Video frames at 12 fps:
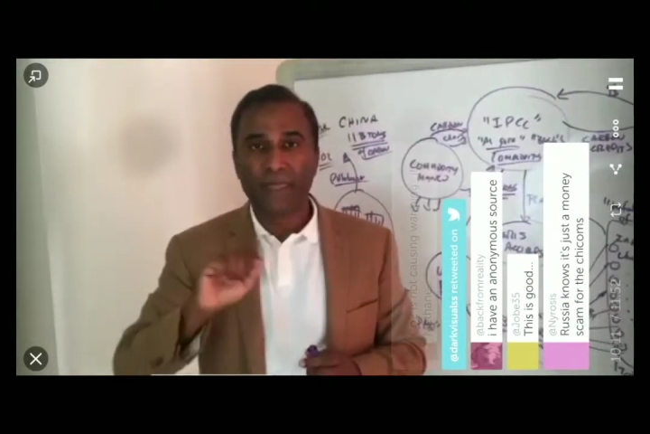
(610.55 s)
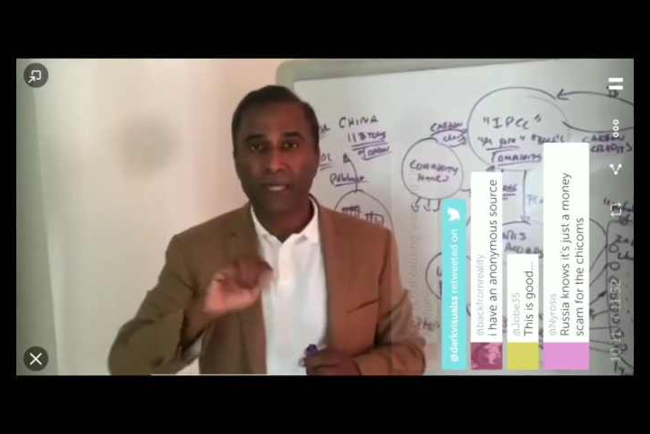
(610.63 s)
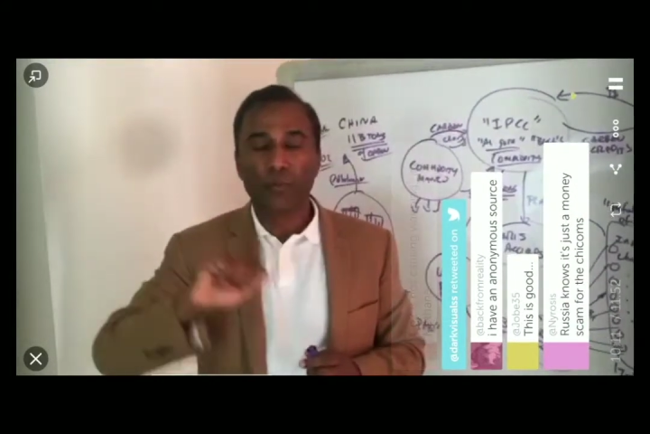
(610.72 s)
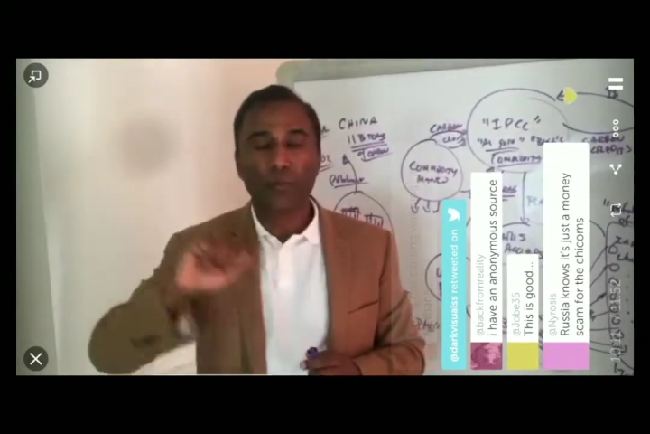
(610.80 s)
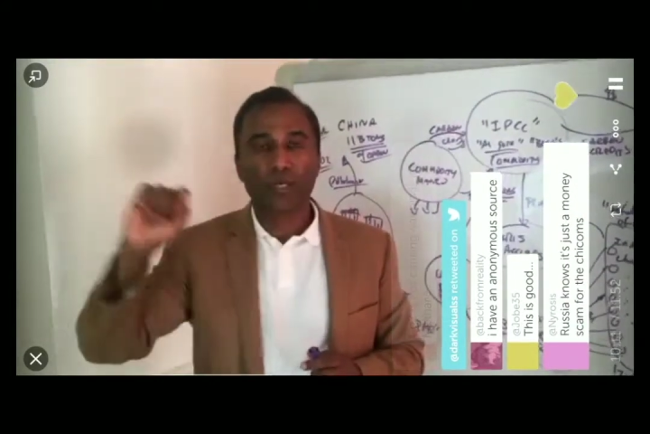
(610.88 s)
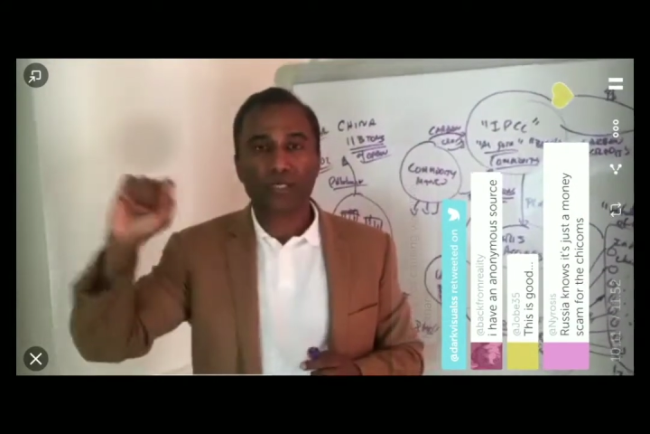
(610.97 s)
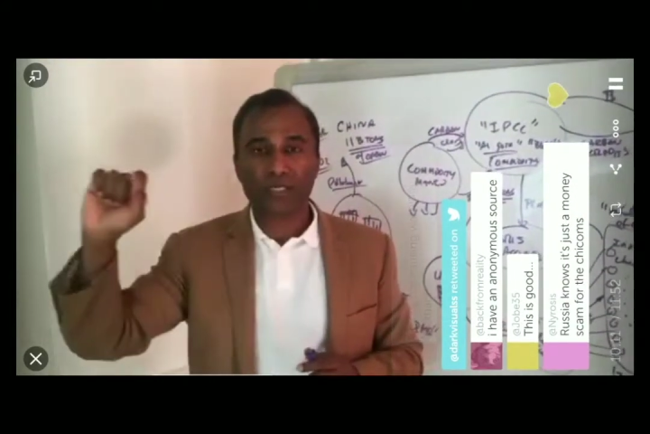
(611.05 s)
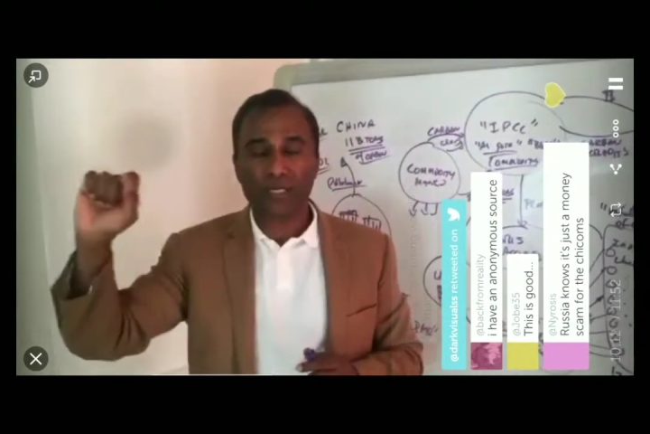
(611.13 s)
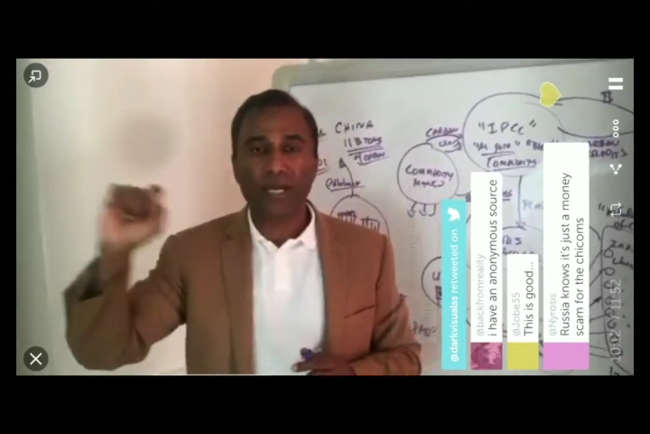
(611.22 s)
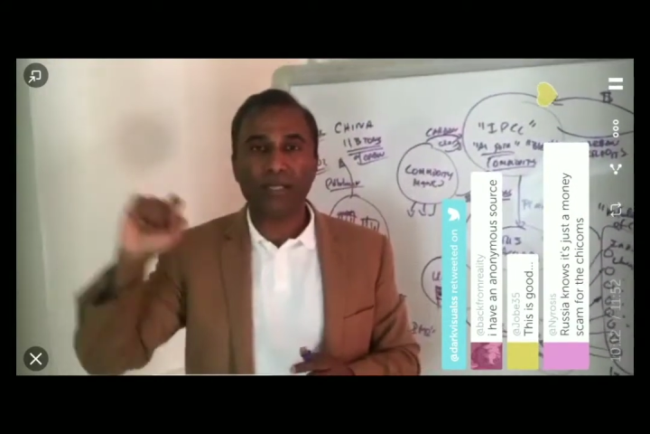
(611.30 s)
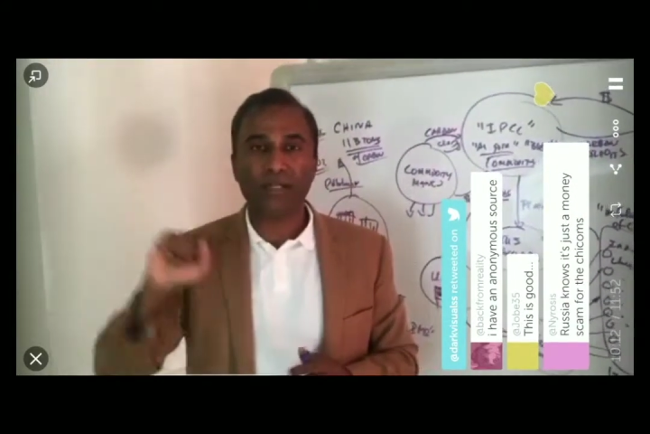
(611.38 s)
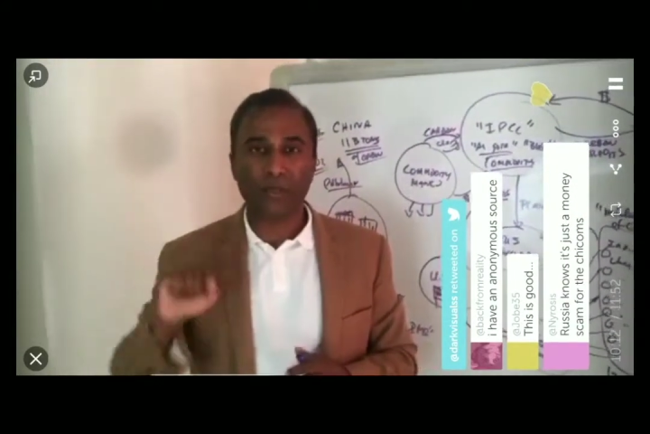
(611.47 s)
It was
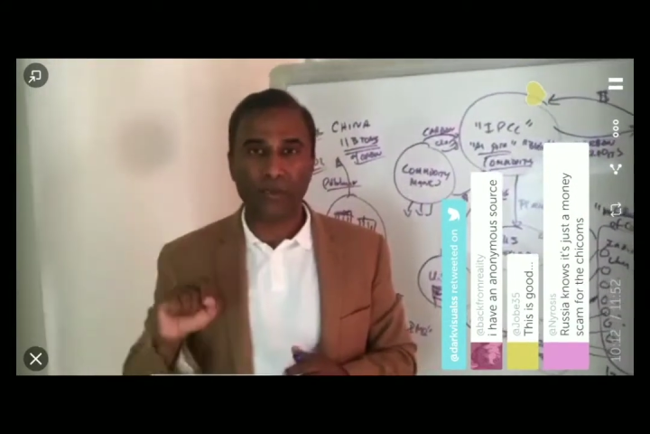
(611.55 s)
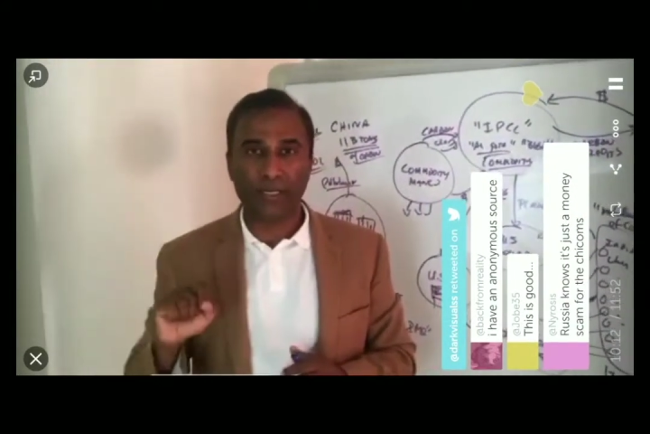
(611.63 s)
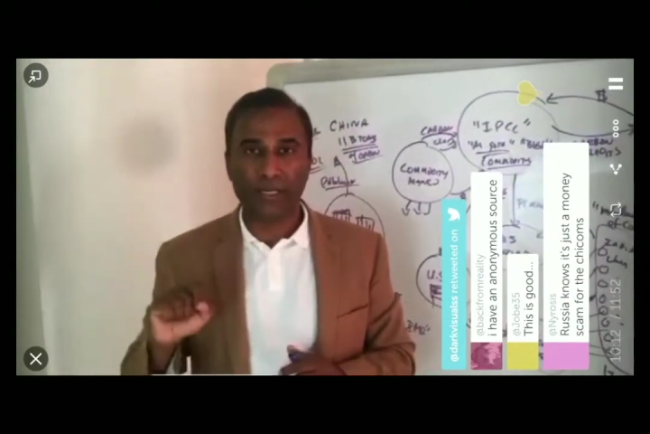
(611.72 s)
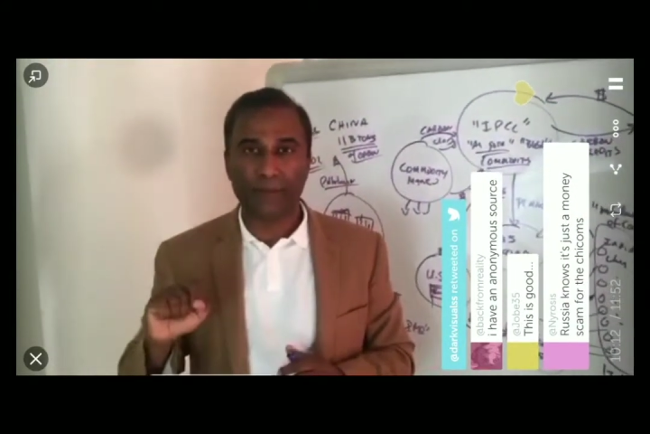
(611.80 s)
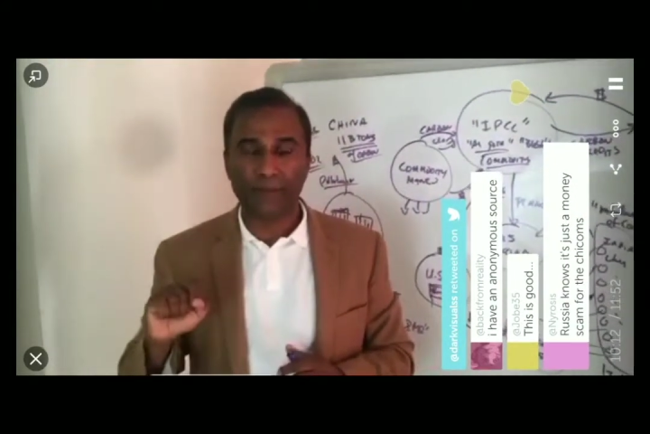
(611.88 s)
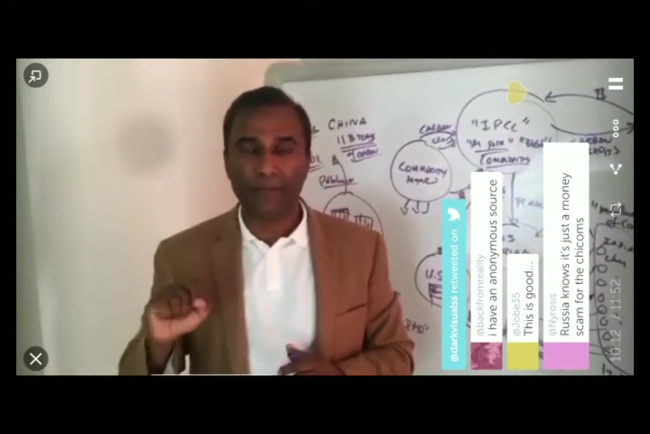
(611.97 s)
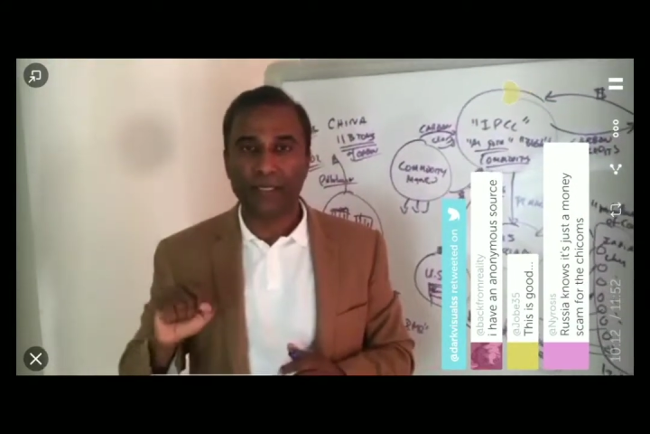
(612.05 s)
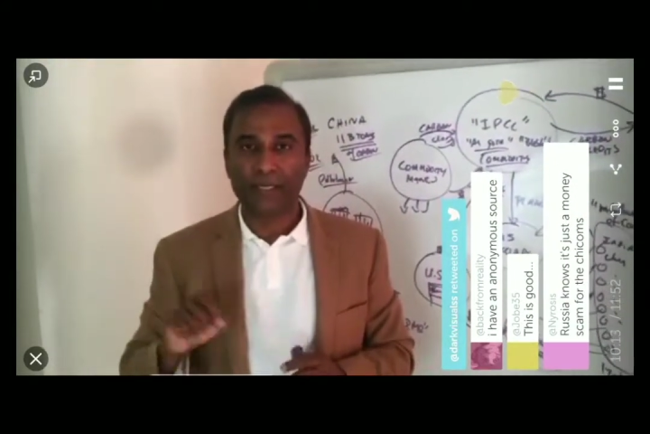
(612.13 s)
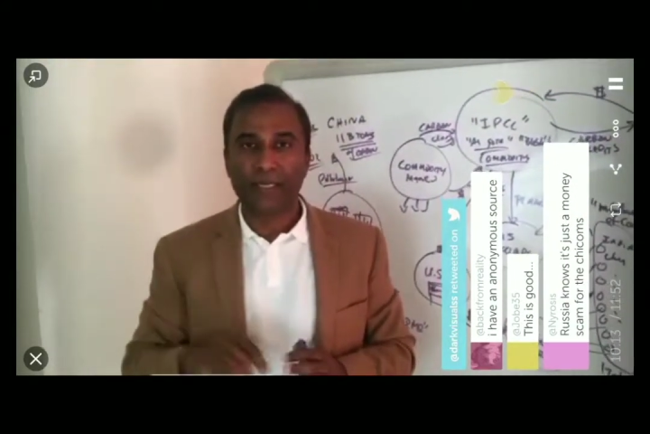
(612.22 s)
not going up.